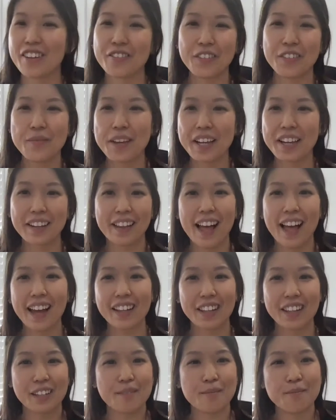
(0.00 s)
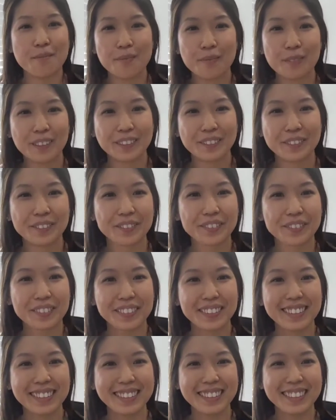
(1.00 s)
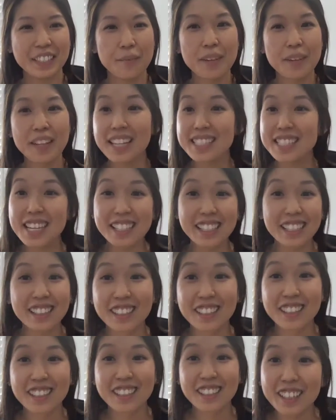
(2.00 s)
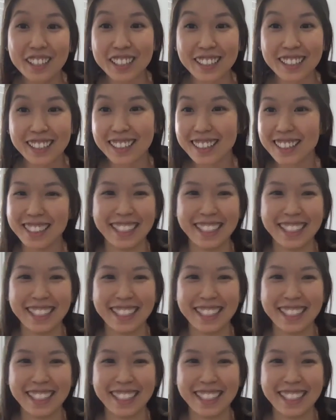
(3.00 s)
we make a lot of them. That's how you learn.